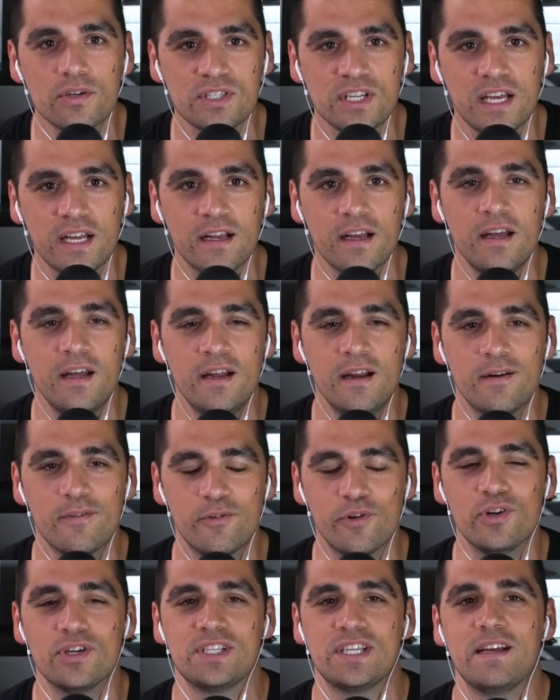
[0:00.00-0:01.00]
Like, for
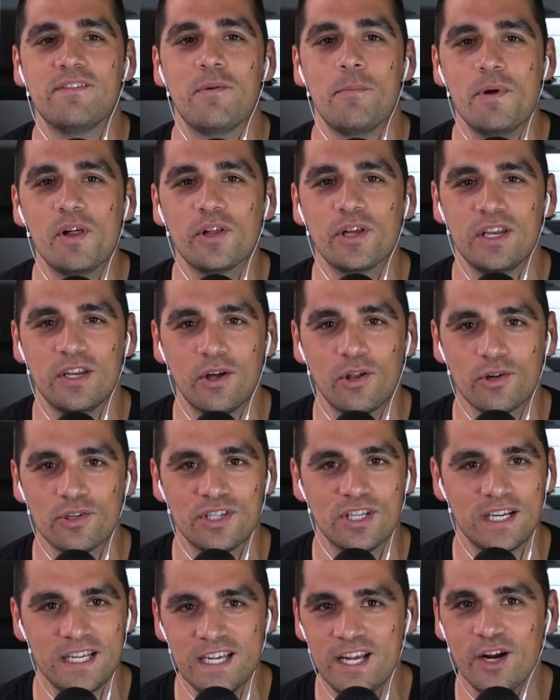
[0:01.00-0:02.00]
you to save $1 million
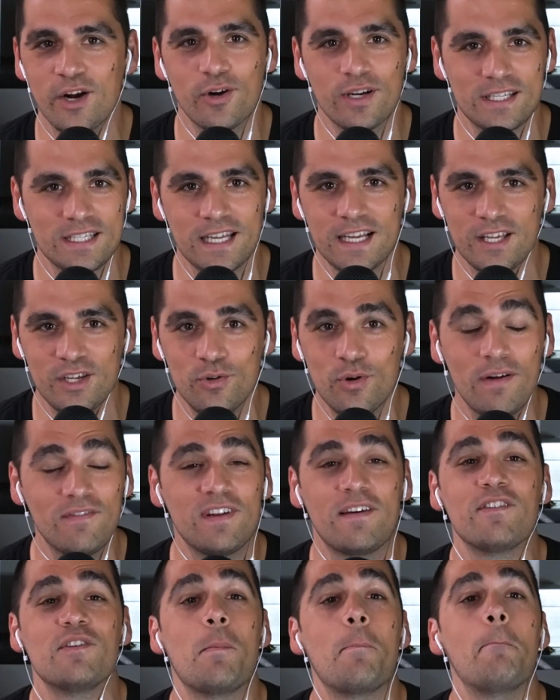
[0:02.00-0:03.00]
in a year, it's like you have
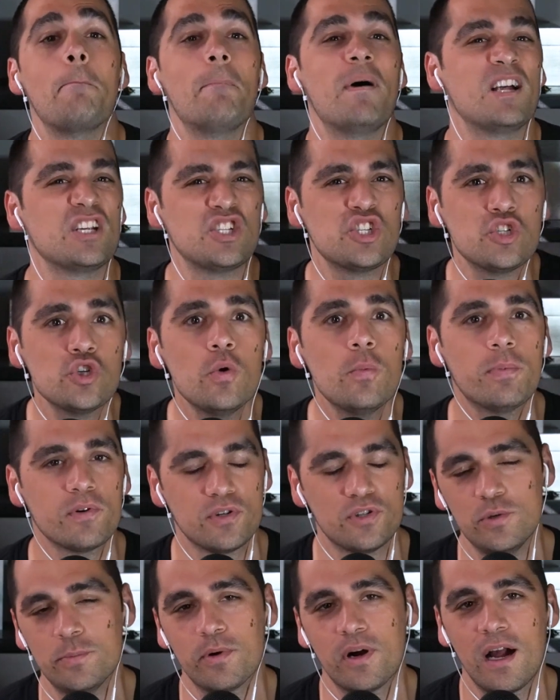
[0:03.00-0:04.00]
to have a super,
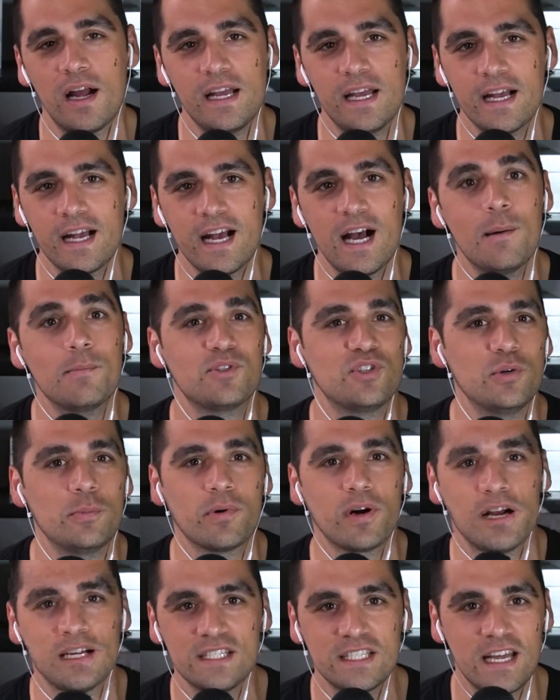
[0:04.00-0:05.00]
super high income,
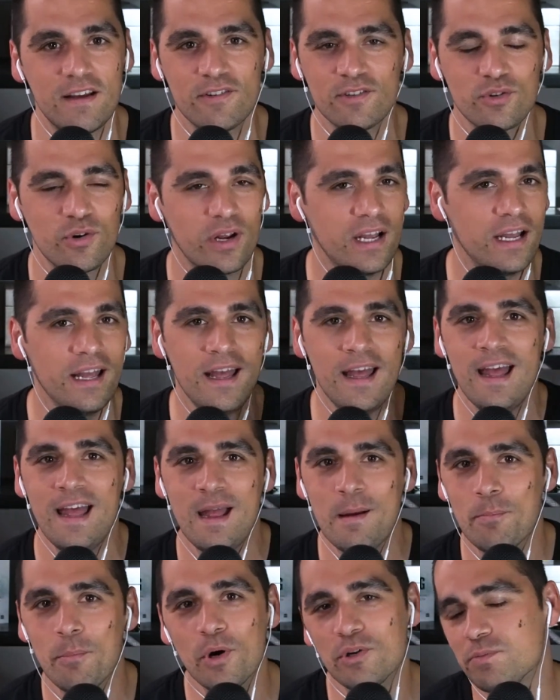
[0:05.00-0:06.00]
super high savings rate.
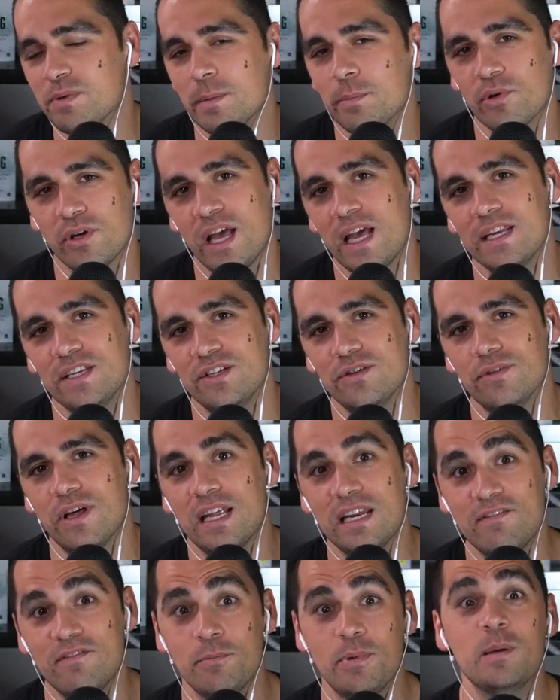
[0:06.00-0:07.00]
Most people can't do
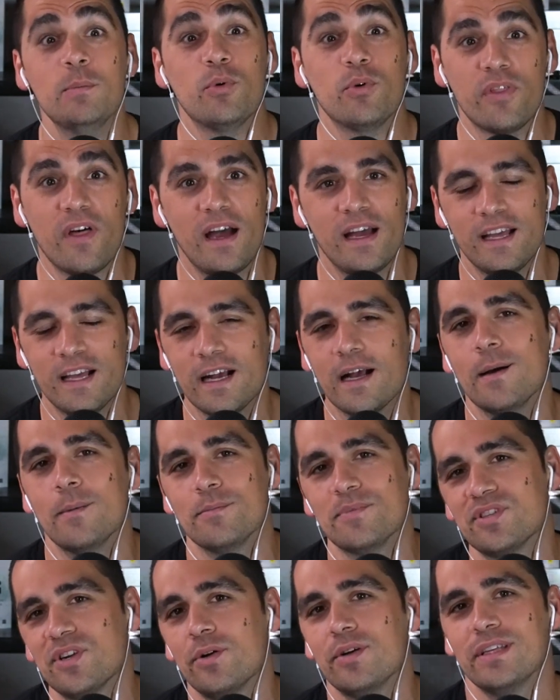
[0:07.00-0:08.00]
that, even people with high
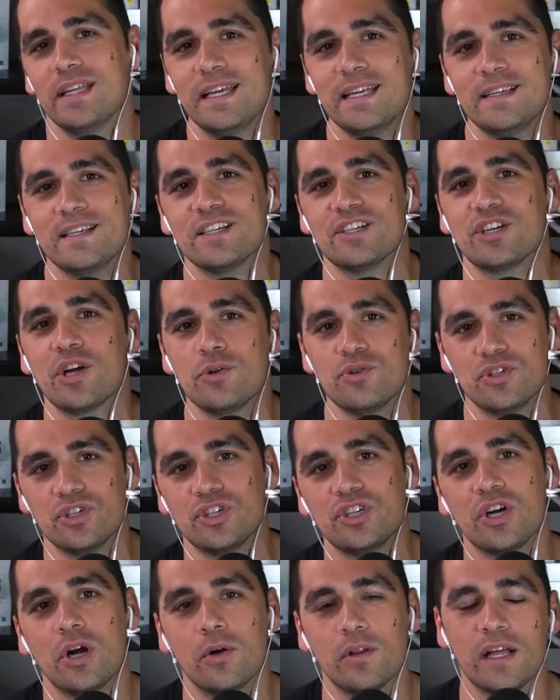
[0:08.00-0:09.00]
income. So it just goes to
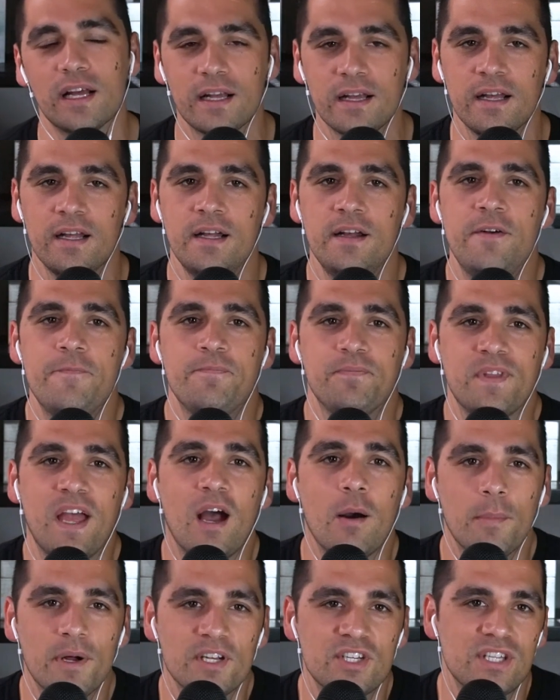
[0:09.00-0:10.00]
show like
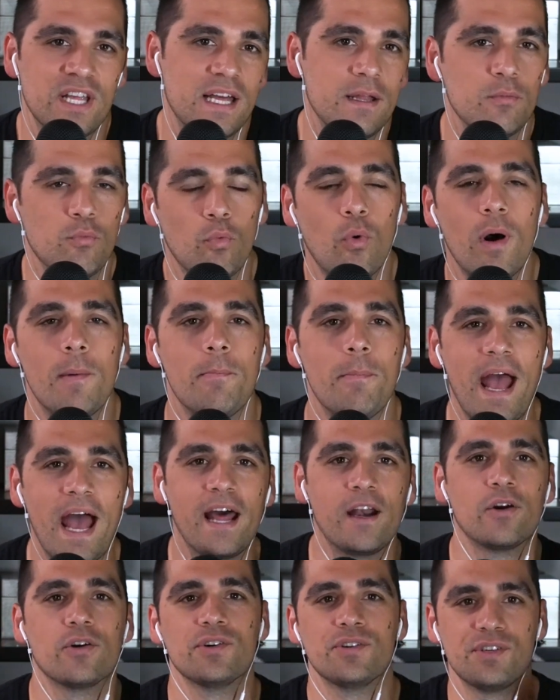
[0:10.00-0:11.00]
how much what
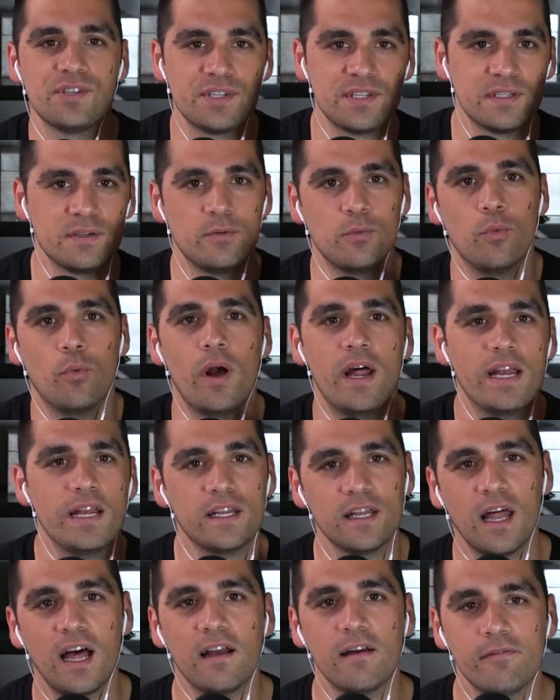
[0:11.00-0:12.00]
matters when
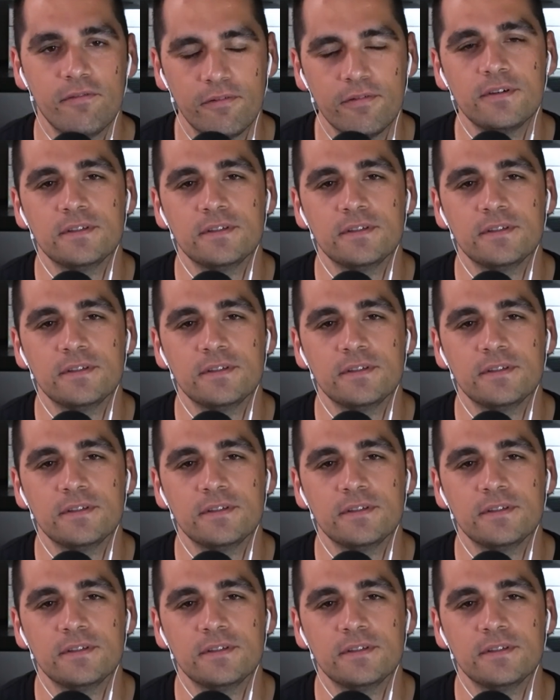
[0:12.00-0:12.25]
in life.